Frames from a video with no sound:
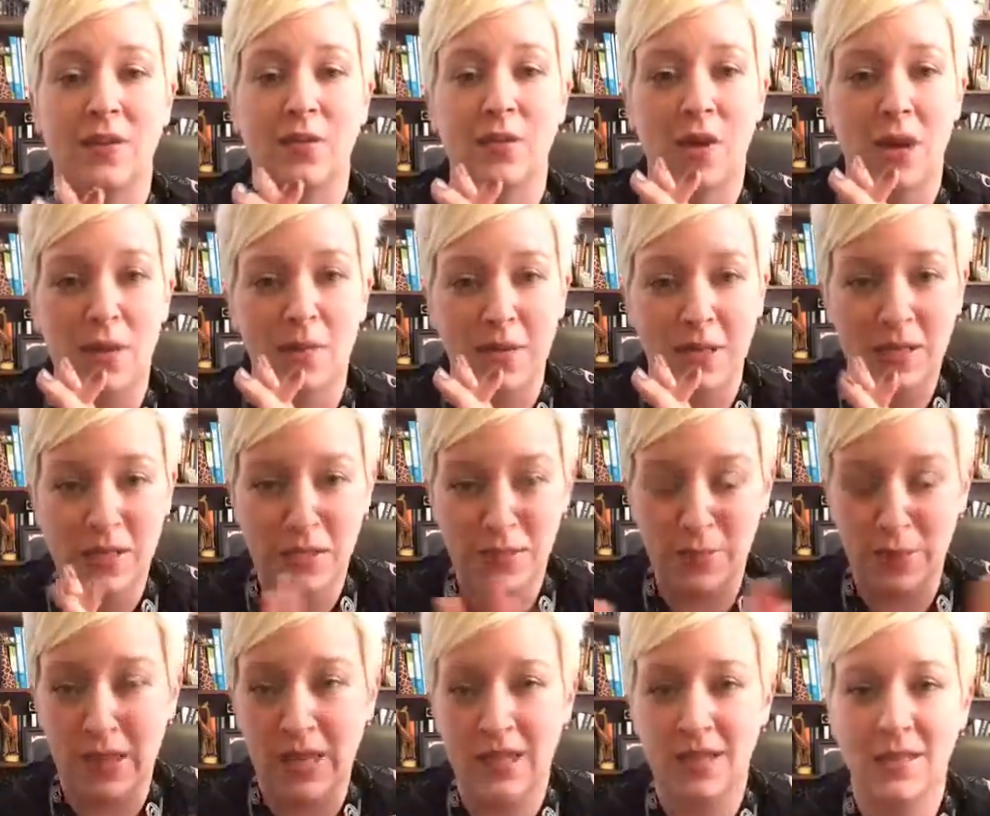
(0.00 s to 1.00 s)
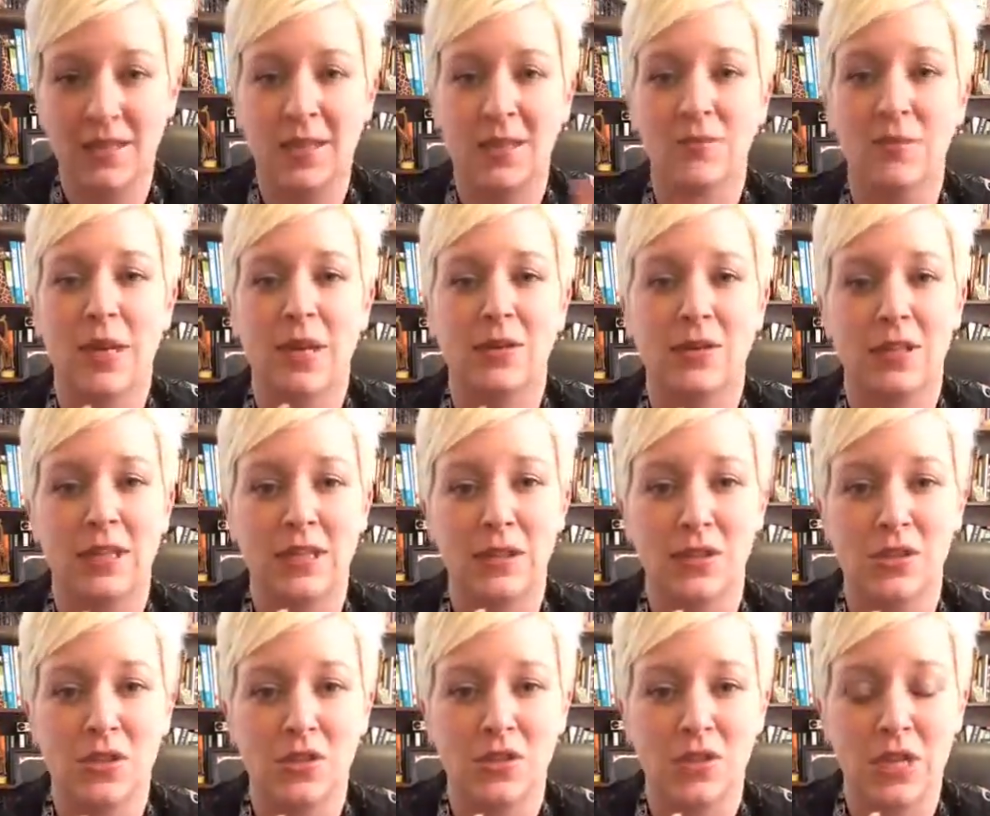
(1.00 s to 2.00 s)
or I'm expanding my
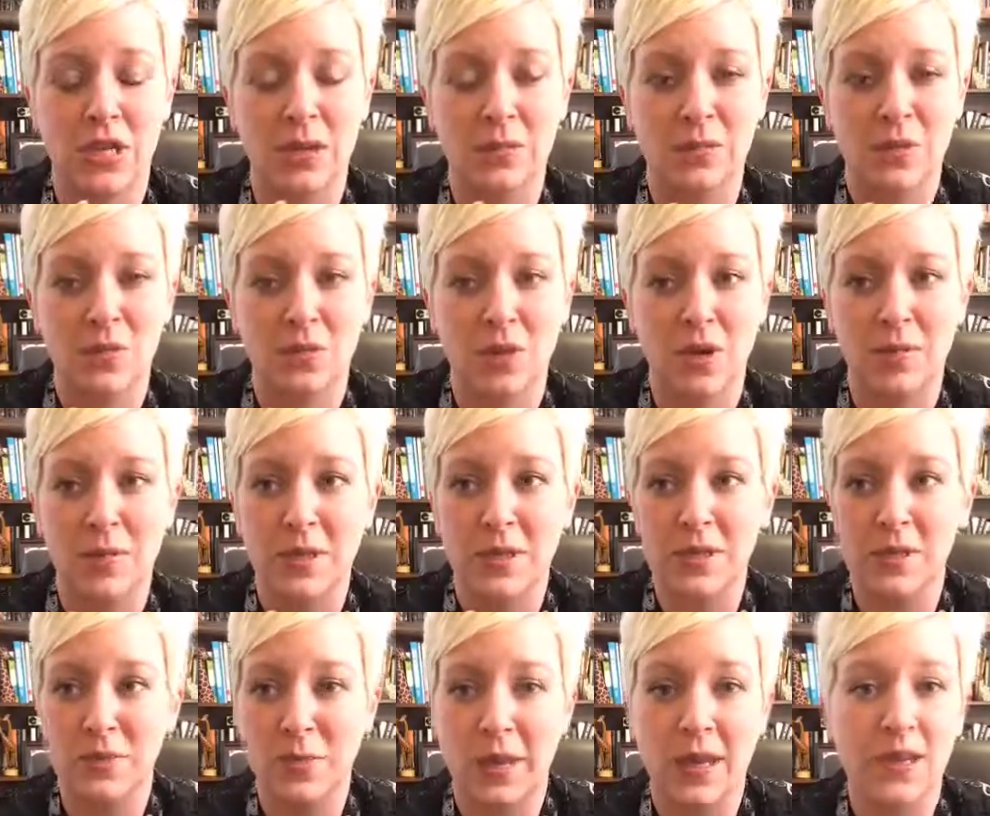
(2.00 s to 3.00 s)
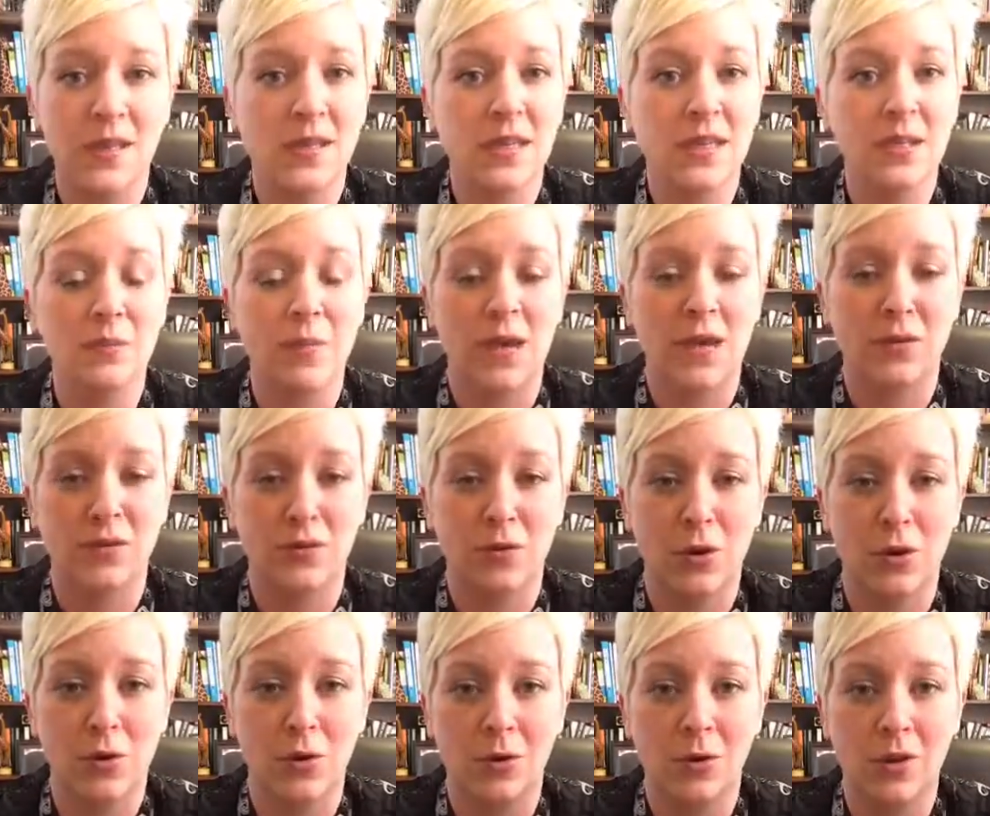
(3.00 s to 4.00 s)
relationships, or I'm expanding my
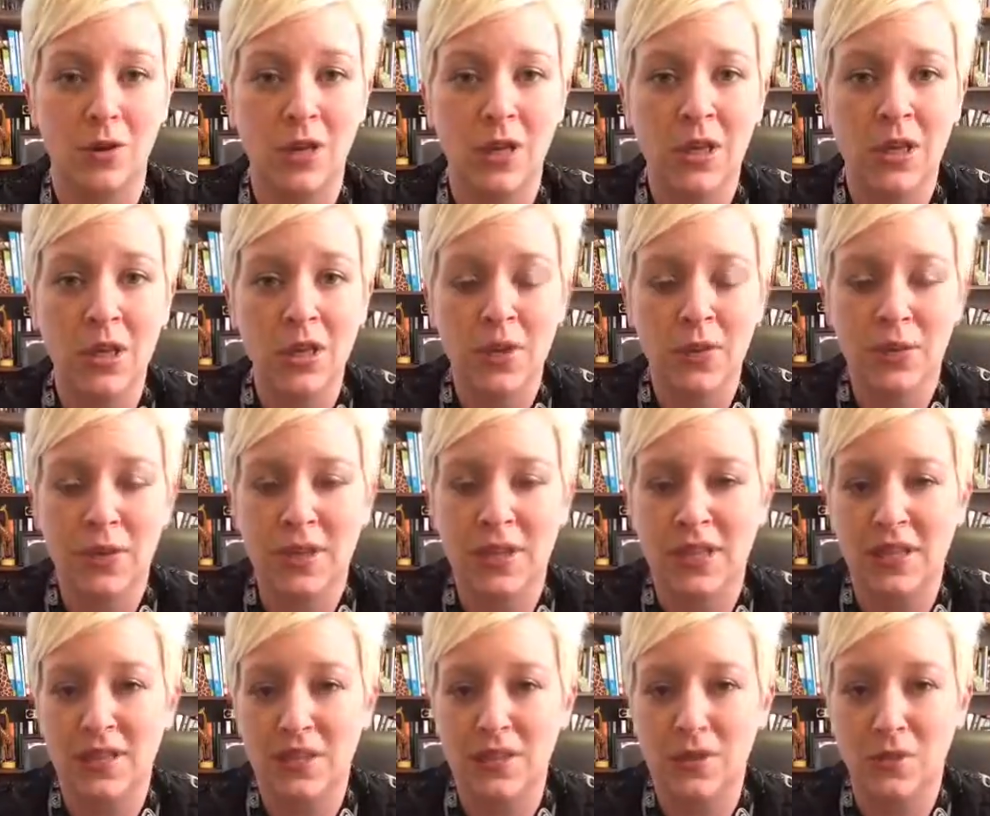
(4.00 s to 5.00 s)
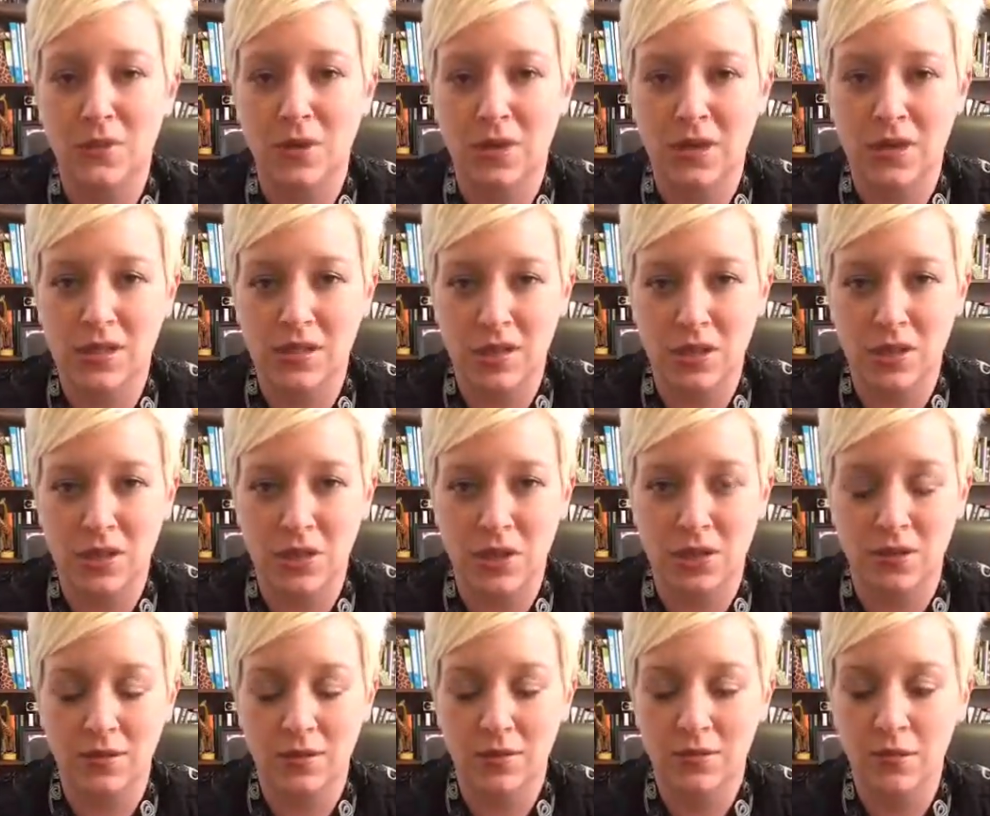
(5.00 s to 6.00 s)
role within this
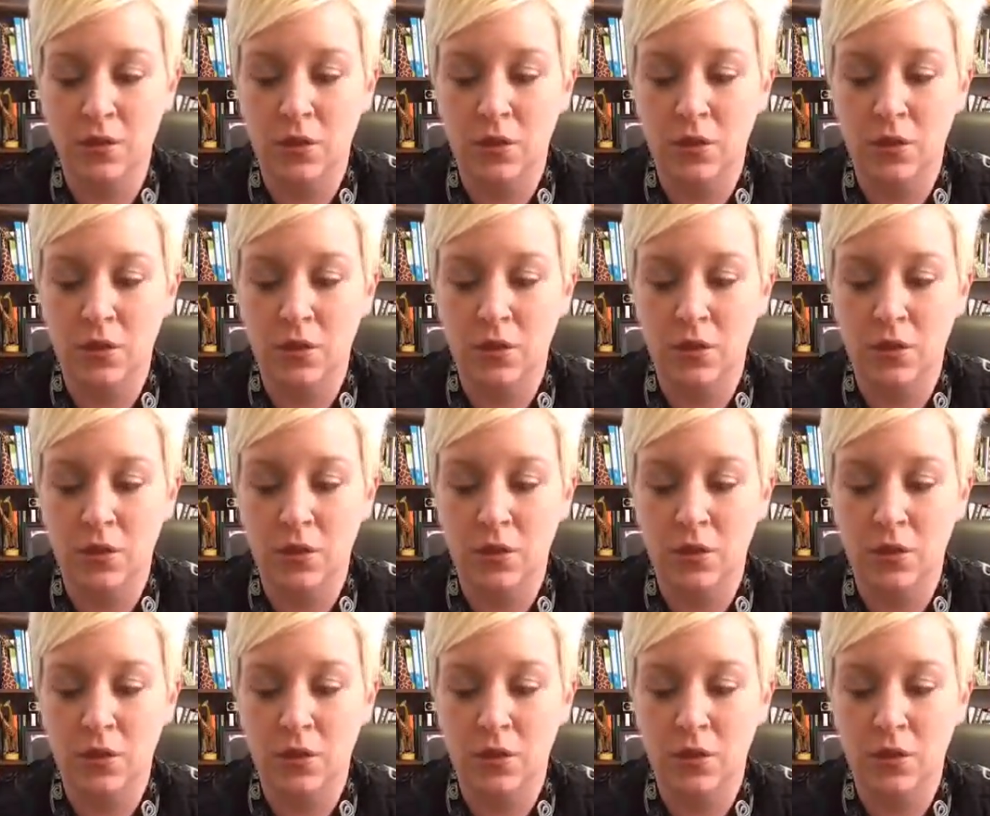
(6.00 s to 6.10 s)
organization?